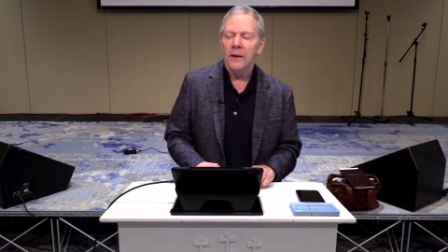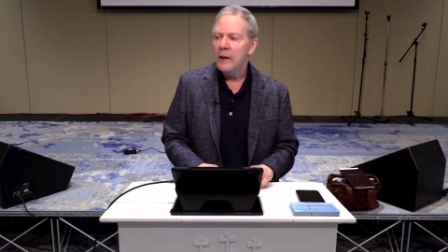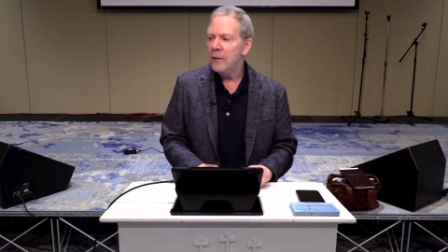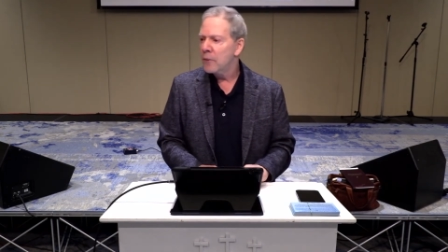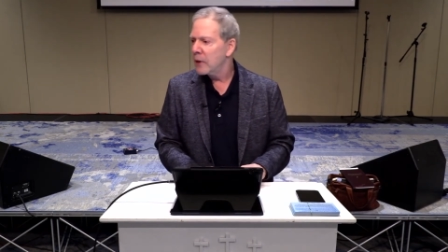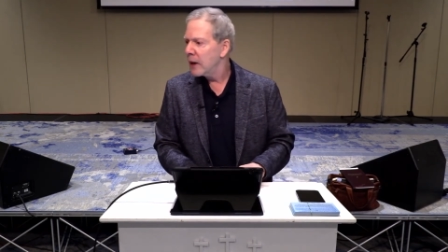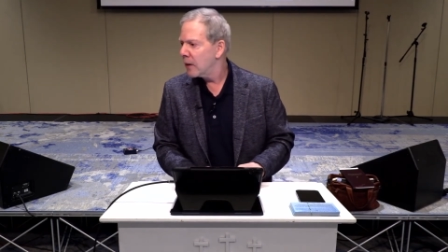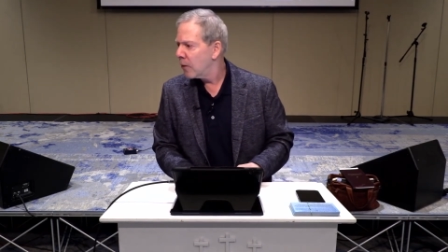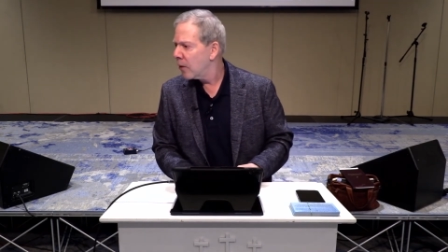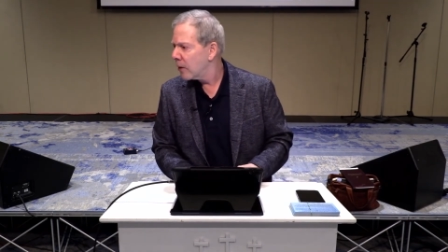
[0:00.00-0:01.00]
he thought he
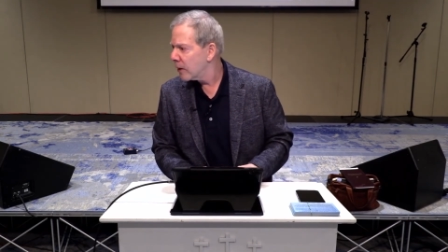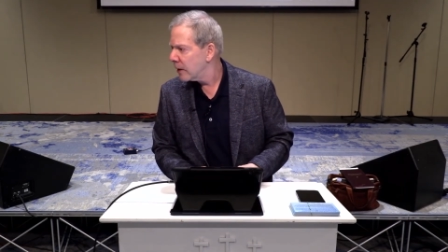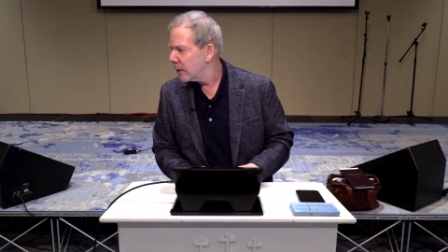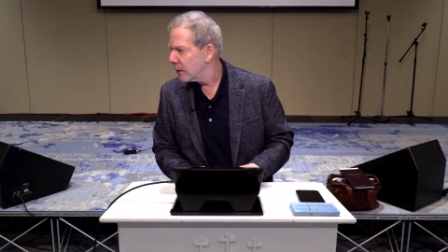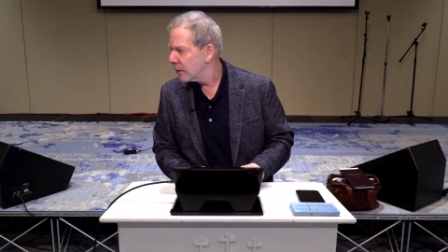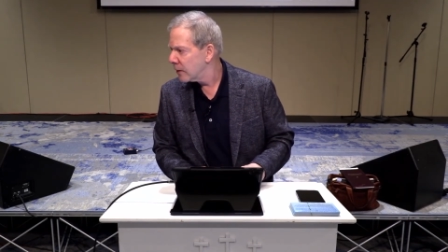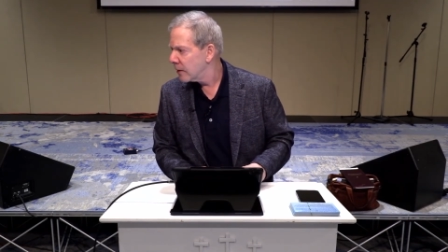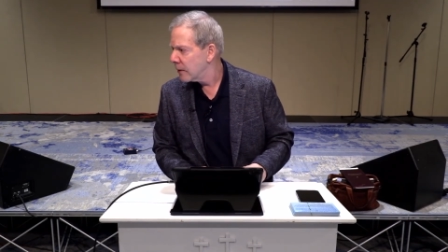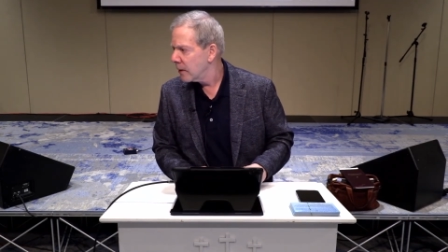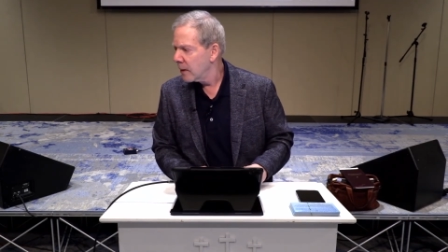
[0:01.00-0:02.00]
had a heart
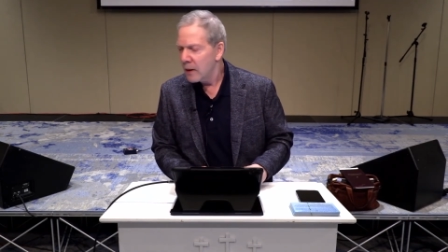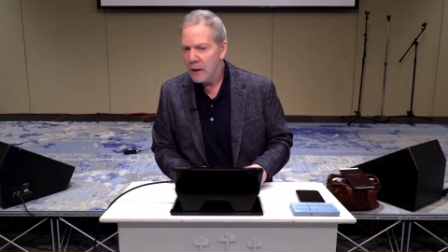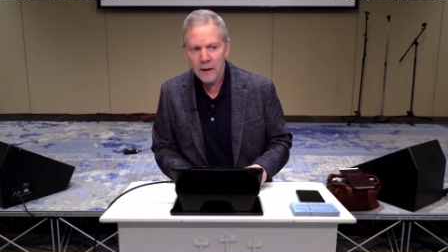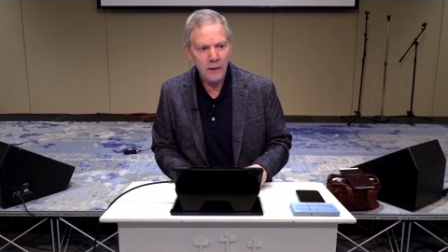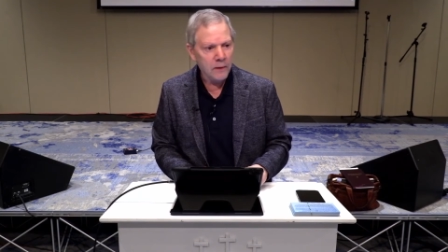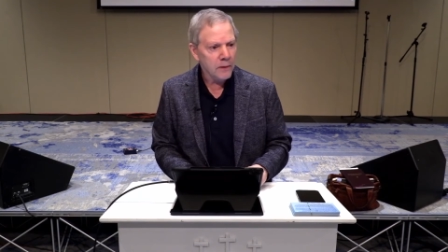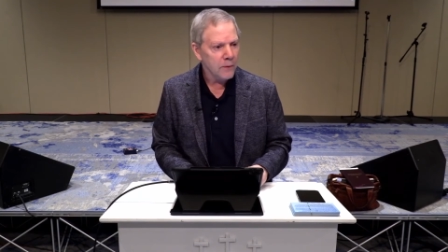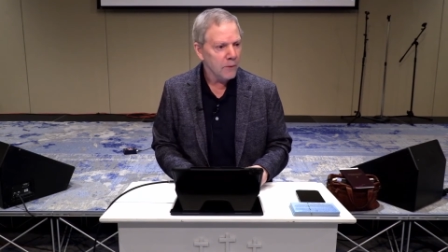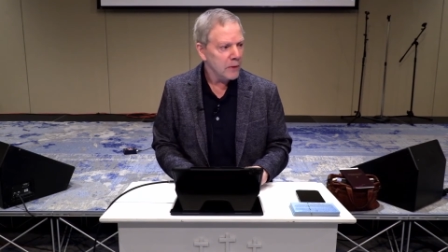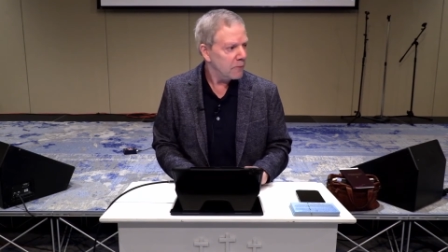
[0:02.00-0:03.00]
condition, and
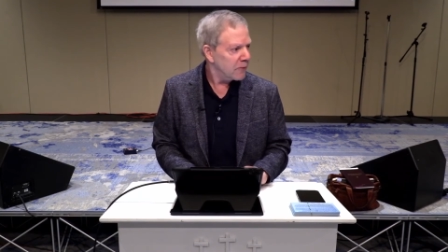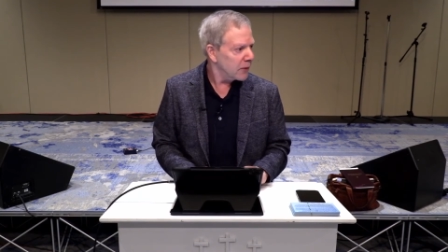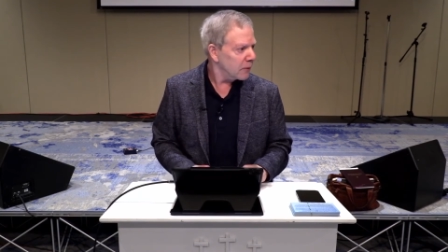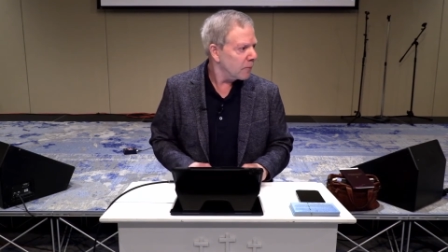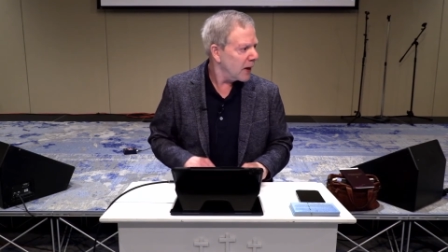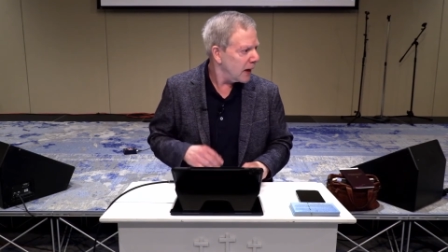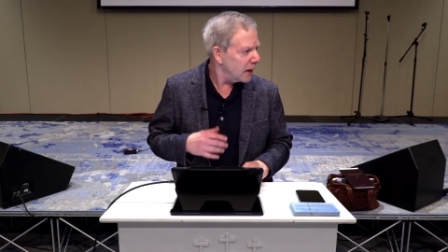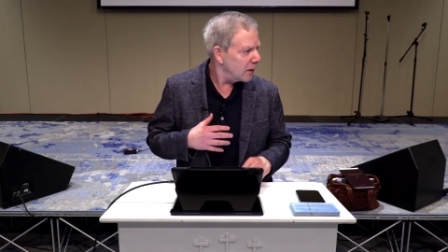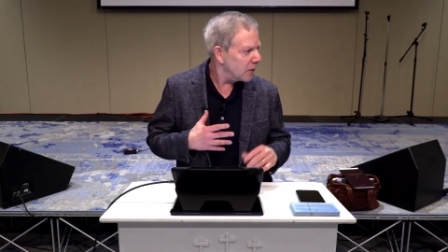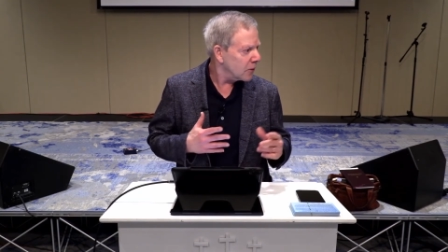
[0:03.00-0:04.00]
there was some real
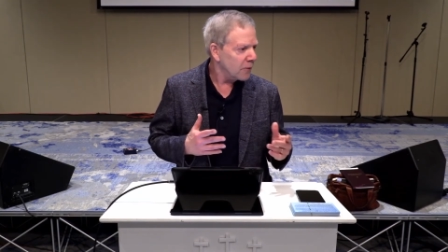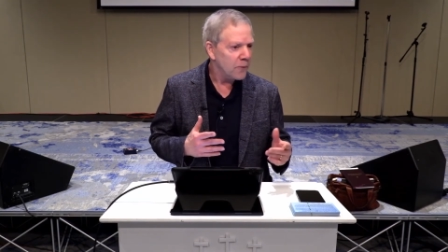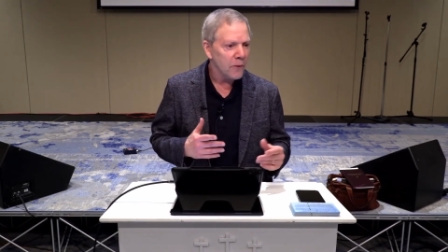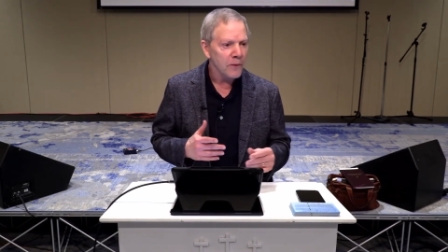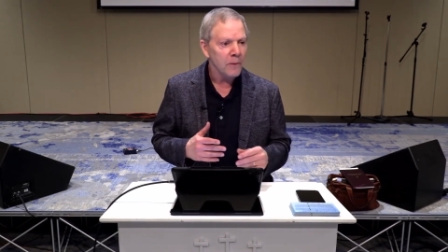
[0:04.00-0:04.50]
pain and so forth.